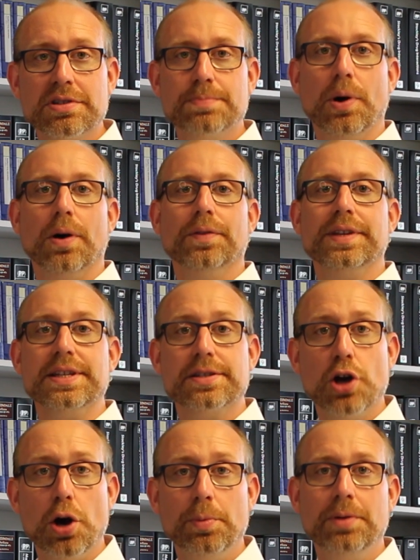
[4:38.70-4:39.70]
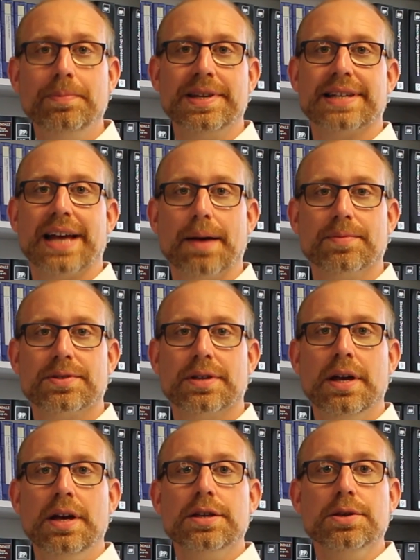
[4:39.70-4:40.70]
spot these common mishaps,
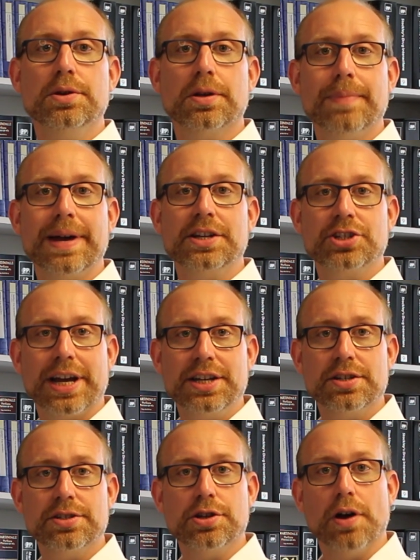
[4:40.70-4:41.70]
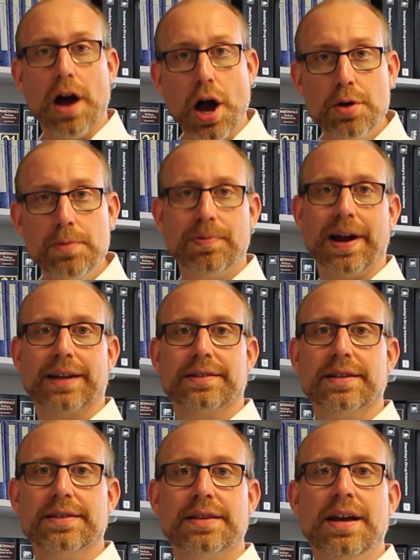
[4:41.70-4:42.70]
you can make changes to your own
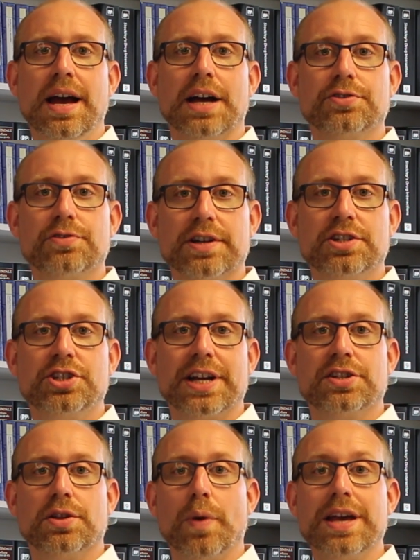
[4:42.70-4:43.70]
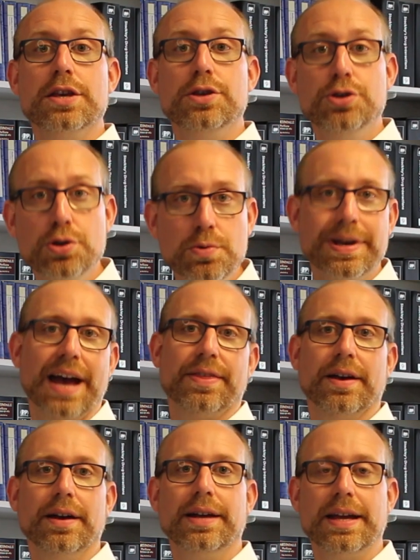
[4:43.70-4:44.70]
practice and try to change the way you
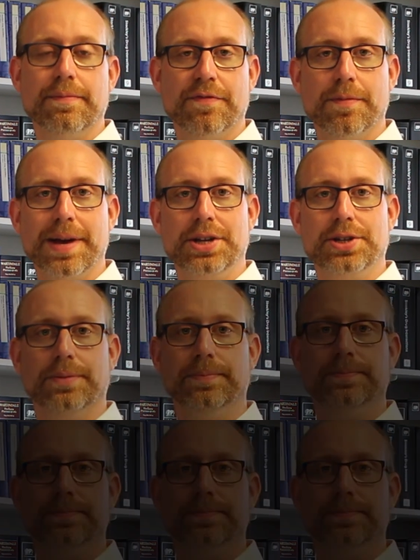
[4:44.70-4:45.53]
gather information.